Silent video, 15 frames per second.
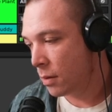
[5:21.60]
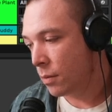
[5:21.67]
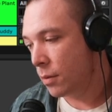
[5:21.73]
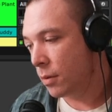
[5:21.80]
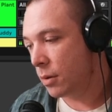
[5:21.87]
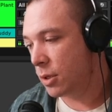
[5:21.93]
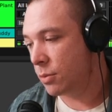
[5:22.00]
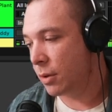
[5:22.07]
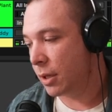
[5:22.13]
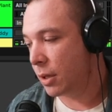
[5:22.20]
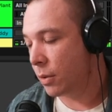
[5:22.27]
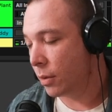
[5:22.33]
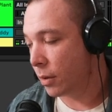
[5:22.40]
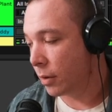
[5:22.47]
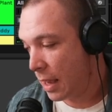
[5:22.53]
This is really
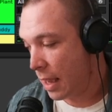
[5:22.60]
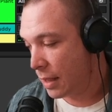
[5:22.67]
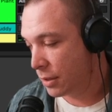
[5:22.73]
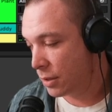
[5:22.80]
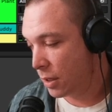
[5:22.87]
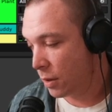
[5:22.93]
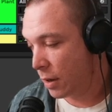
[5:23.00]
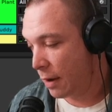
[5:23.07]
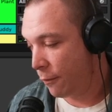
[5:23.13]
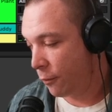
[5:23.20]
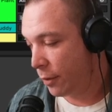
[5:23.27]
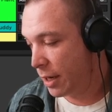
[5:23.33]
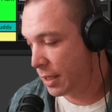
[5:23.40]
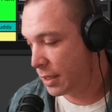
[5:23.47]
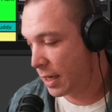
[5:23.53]
cool. And so if
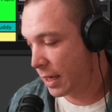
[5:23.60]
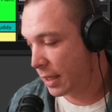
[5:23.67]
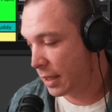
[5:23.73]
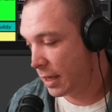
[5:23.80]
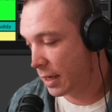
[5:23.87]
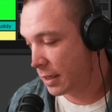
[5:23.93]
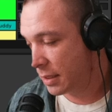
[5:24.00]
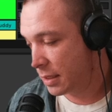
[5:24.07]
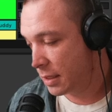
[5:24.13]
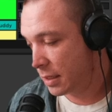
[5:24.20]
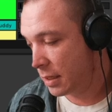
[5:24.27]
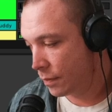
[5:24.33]
we take this,